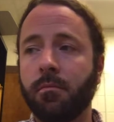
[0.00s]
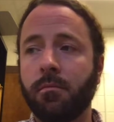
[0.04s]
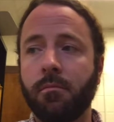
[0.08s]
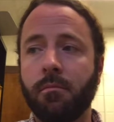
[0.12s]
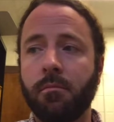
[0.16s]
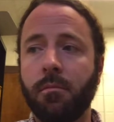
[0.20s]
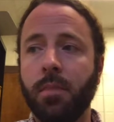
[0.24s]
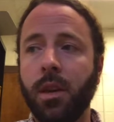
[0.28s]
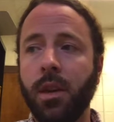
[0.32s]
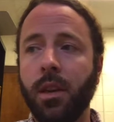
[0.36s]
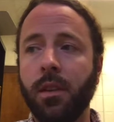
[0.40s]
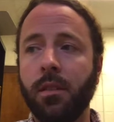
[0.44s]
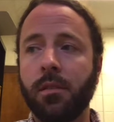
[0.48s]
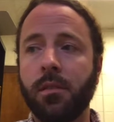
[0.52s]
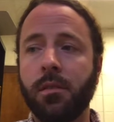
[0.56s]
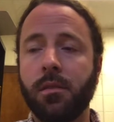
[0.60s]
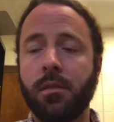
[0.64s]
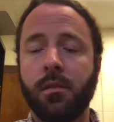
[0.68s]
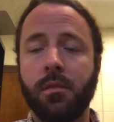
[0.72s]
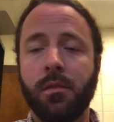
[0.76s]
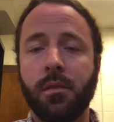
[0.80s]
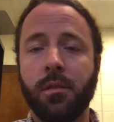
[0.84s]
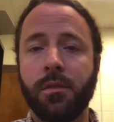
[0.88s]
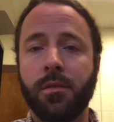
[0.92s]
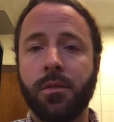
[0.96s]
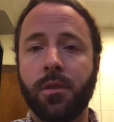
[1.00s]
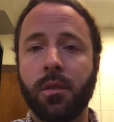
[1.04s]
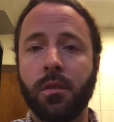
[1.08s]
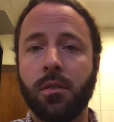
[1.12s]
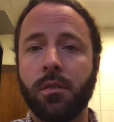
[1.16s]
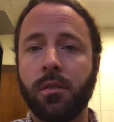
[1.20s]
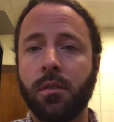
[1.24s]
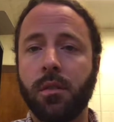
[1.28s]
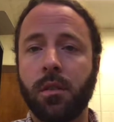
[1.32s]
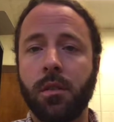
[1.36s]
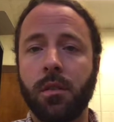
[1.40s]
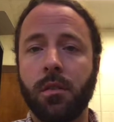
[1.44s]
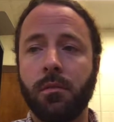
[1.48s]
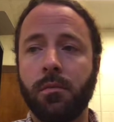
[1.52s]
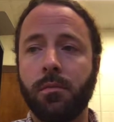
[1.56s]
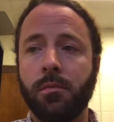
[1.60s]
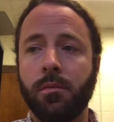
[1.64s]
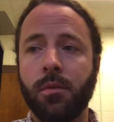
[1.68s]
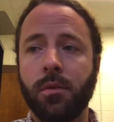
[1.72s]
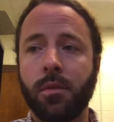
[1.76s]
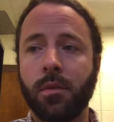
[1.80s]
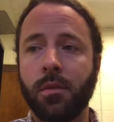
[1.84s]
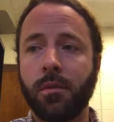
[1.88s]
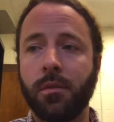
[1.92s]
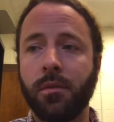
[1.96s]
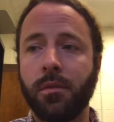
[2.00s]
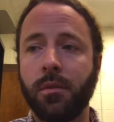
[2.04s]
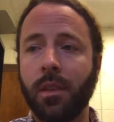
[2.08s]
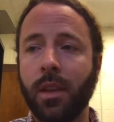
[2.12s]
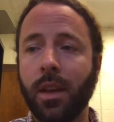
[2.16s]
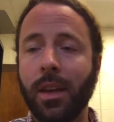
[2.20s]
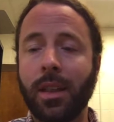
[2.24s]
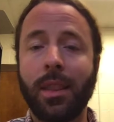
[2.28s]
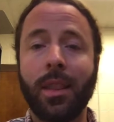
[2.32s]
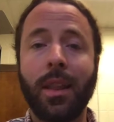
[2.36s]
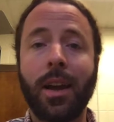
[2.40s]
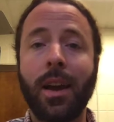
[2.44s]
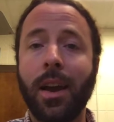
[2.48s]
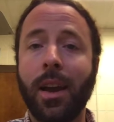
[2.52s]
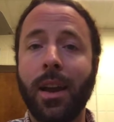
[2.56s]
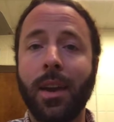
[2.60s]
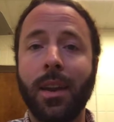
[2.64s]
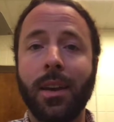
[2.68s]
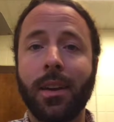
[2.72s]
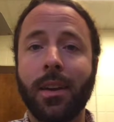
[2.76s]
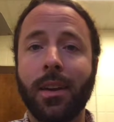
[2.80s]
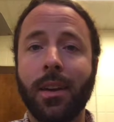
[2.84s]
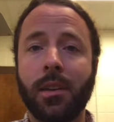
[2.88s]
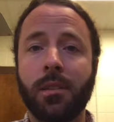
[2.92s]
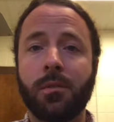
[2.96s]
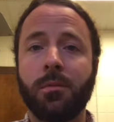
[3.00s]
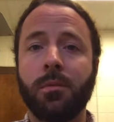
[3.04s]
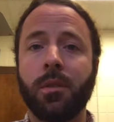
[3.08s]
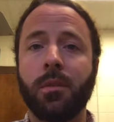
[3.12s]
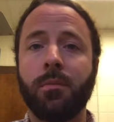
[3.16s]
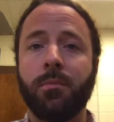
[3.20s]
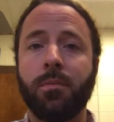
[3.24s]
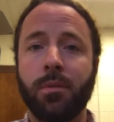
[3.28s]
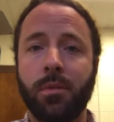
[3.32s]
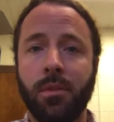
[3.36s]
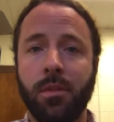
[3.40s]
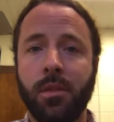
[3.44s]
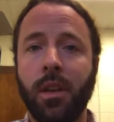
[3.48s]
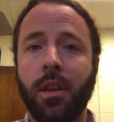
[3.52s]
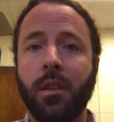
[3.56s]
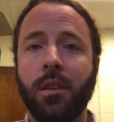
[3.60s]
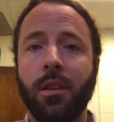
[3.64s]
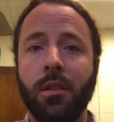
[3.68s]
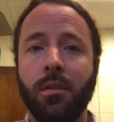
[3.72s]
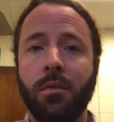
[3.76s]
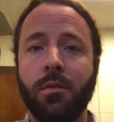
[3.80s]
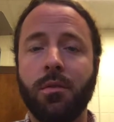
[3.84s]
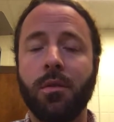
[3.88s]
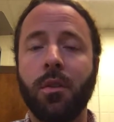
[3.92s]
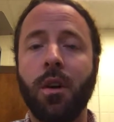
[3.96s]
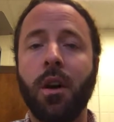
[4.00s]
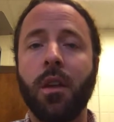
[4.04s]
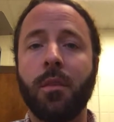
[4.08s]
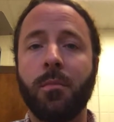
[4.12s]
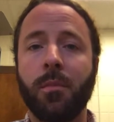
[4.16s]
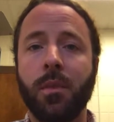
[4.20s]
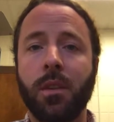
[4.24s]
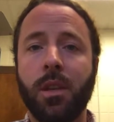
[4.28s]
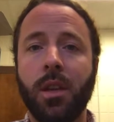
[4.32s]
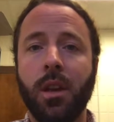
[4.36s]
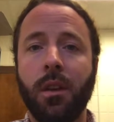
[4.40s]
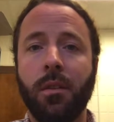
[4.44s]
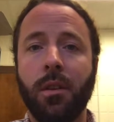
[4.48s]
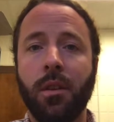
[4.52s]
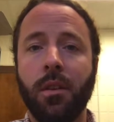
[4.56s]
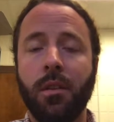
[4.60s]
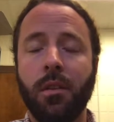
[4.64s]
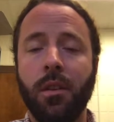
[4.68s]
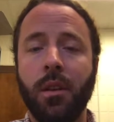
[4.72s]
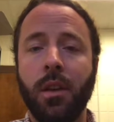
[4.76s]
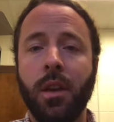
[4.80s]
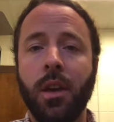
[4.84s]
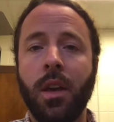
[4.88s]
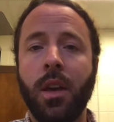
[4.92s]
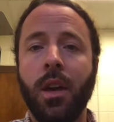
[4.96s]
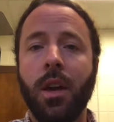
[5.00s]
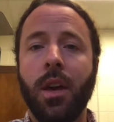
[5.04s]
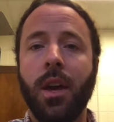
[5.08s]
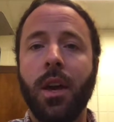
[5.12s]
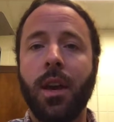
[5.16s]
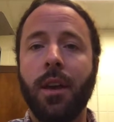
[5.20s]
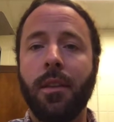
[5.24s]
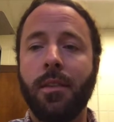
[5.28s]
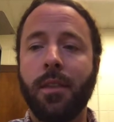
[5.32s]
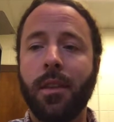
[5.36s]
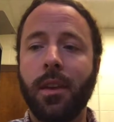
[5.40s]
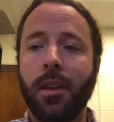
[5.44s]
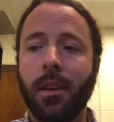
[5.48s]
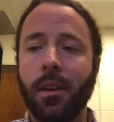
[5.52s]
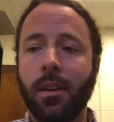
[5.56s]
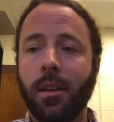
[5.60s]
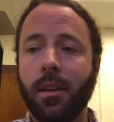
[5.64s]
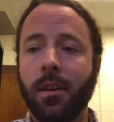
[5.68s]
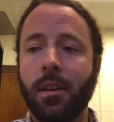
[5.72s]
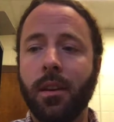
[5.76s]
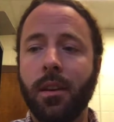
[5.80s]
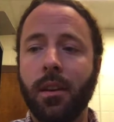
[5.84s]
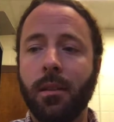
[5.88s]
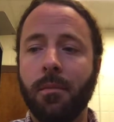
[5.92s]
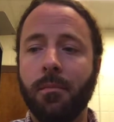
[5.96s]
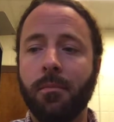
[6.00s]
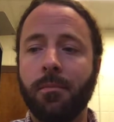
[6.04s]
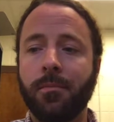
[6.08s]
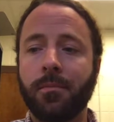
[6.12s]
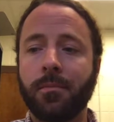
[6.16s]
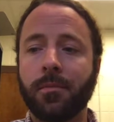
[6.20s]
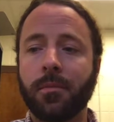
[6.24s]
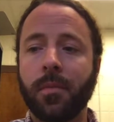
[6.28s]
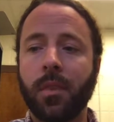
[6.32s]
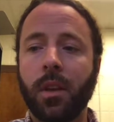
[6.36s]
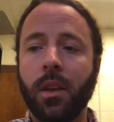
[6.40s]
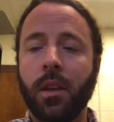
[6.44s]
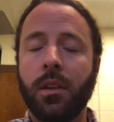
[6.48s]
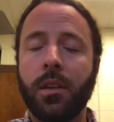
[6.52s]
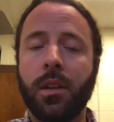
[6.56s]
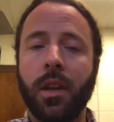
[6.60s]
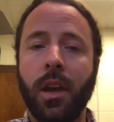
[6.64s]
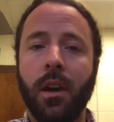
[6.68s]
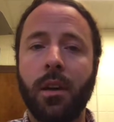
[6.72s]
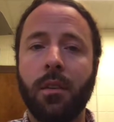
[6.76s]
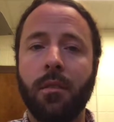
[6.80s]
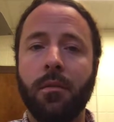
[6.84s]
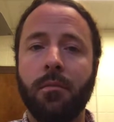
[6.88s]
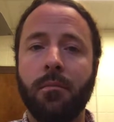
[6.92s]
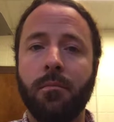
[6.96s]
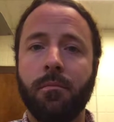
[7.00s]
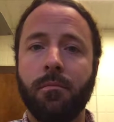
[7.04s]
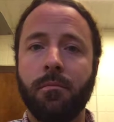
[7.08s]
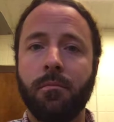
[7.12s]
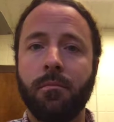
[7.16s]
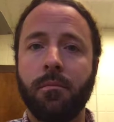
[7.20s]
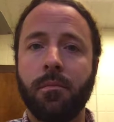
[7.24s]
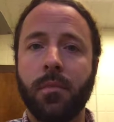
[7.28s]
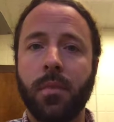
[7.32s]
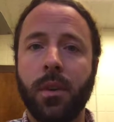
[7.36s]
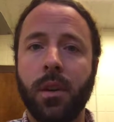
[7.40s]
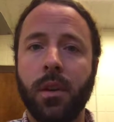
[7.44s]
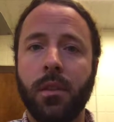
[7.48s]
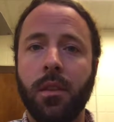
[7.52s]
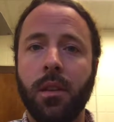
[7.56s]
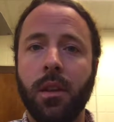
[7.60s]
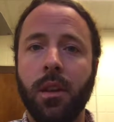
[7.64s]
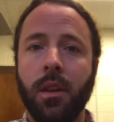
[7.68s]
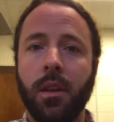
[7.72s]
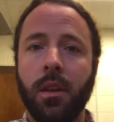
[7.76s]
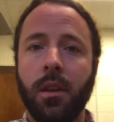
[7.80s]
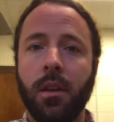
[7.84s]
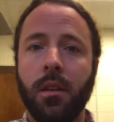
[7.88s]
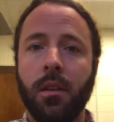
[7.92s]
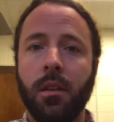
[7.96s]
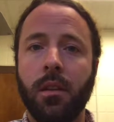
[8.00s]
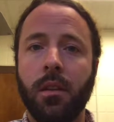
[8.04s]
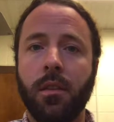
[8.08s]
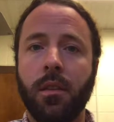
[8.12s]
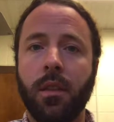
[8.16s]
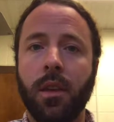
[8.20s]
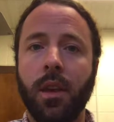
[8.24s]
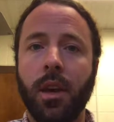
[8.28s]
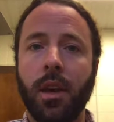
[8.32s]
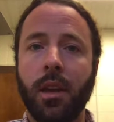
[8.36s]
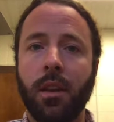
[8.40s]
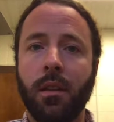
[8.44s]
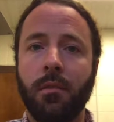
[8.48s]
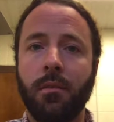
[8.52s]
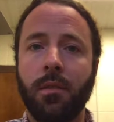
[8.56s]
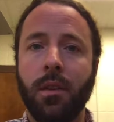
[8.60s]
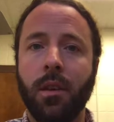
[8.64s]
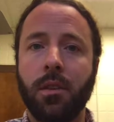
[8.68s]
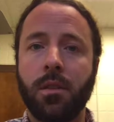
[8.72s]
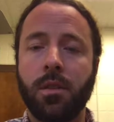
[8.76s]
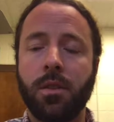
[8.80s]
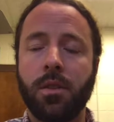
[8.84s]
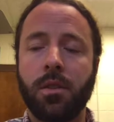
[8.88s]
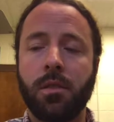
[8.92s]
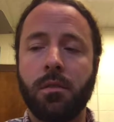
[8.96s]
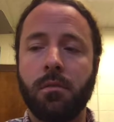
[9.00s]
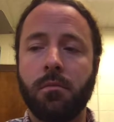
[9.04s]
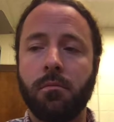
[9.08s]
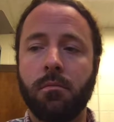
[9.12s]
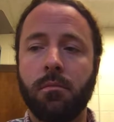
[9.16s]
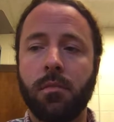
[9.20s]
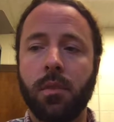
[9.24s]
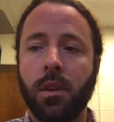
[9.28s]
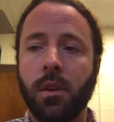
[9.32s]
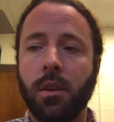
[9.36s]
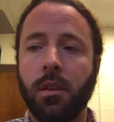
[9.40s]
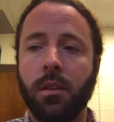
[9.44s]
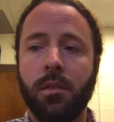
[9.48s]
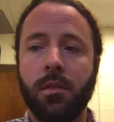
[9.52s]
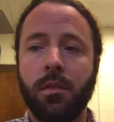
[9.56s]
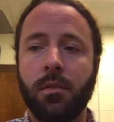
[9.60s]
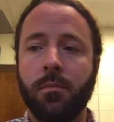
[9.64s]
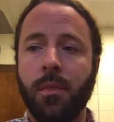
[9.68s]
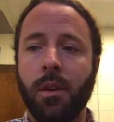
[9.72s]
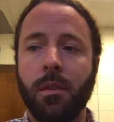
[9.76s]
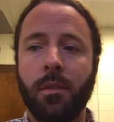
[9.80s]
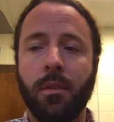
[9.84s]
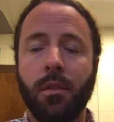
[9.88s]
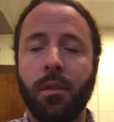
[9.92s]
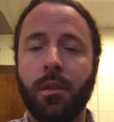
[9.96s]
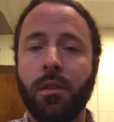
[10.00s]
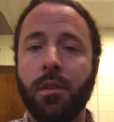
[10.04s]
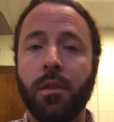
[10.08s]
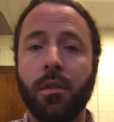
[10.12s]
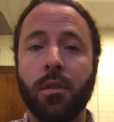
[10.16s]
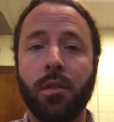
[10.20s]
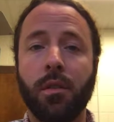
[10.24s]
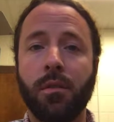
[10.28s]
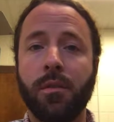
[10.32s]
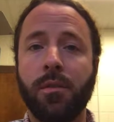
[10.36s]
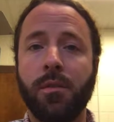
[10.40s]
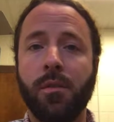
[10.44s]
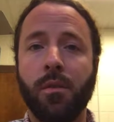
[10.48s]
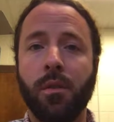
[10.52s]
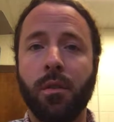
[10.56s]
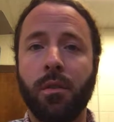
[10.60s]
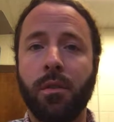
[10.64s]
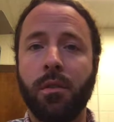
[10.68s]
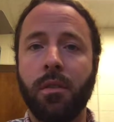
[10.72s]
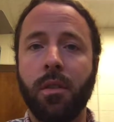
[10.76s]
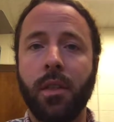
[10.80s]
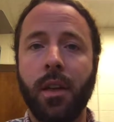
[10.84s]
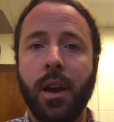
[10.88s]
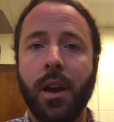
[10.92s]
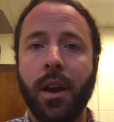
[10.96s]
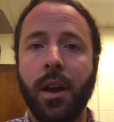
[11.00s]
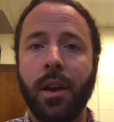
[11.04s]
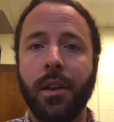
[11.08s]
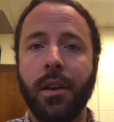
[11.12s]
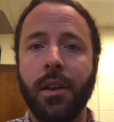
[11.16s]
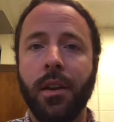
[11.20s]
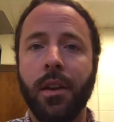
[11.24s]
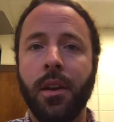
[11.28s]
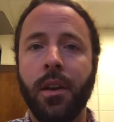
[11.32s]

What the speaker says: piece, the first sort of like line, I guess, would send you to all the material, and then down at the end of each, I guess maybe the third or fourth line